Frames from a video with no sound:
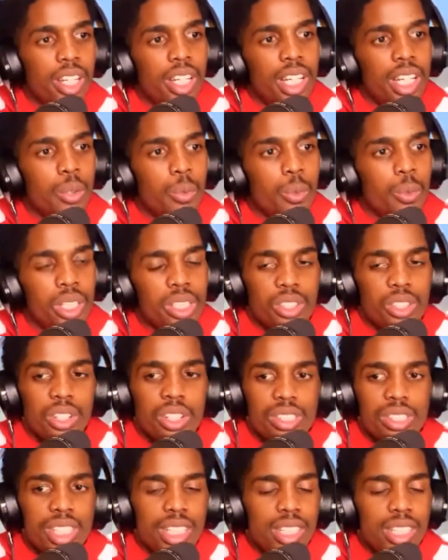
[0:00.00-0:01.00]
And when it's all
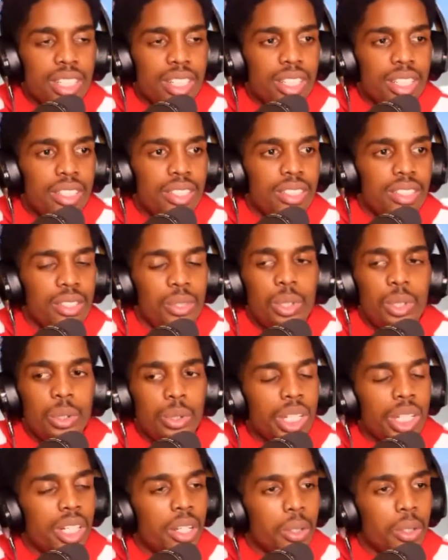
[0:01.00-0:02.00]
said and done, you go
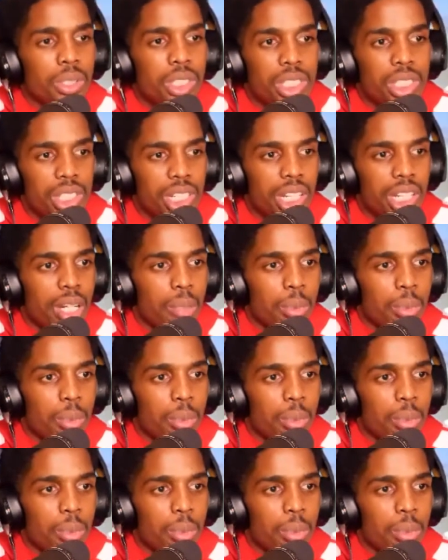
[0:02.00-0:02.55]
get a coaching job